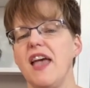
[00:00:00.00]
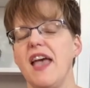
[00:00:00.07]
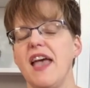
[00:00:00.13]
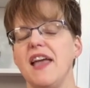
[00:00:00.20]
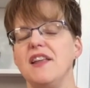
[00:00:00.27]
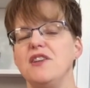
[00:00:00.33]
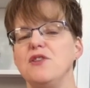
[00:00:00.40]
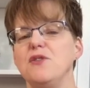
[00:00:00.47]

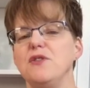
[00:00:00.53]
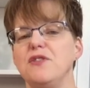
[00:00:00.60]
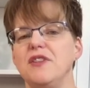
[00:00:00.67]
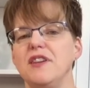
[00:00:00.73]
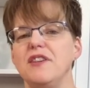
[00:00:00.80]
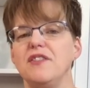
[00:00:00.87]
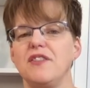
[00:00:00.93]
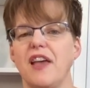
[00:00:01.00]
and use
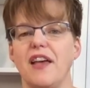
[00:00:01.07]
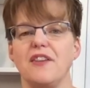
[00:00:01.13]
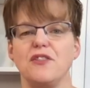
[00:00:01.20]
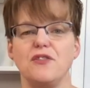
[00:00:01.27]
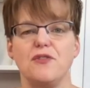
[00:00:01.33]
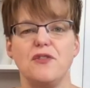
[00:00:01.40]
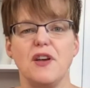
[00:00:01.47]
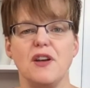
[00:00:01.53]
these as
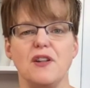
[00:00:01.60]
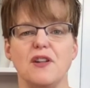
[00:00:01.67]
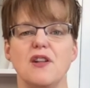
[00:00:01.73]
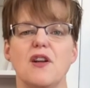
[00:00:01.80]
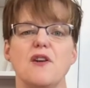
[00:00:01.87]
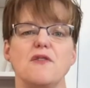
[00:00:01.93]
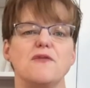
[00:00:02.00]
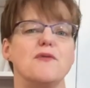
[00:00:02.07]
fill
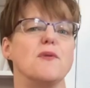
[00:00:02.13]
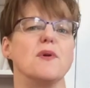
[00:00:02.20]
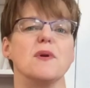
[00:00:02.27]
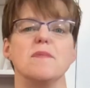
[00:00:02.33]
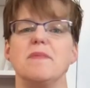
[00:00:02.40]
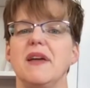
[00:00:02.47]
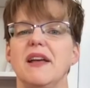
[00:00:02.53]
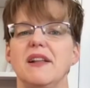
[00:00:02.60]
for
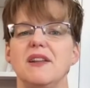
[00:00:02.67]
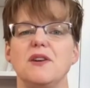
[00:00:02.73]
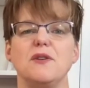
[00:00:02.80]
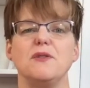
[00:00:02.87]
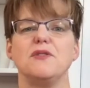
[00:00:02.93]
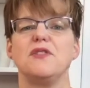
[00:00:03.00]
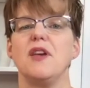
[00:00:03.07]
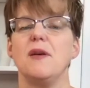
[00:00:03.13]

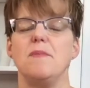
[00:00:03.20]
pillows,